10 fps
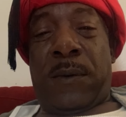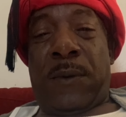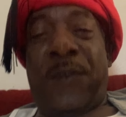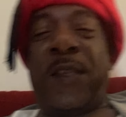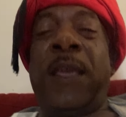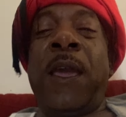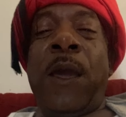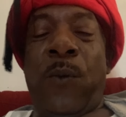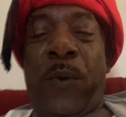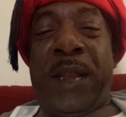You see,
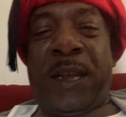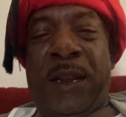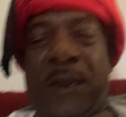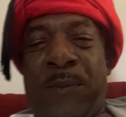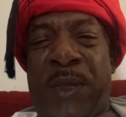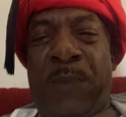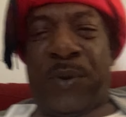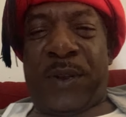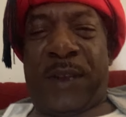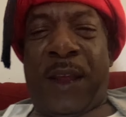we need to be
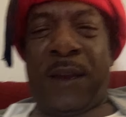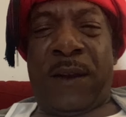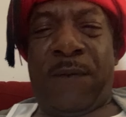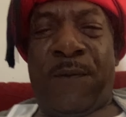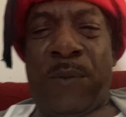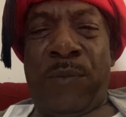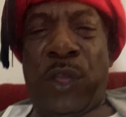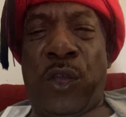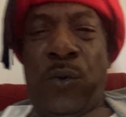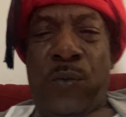protected from
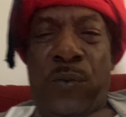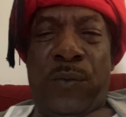you.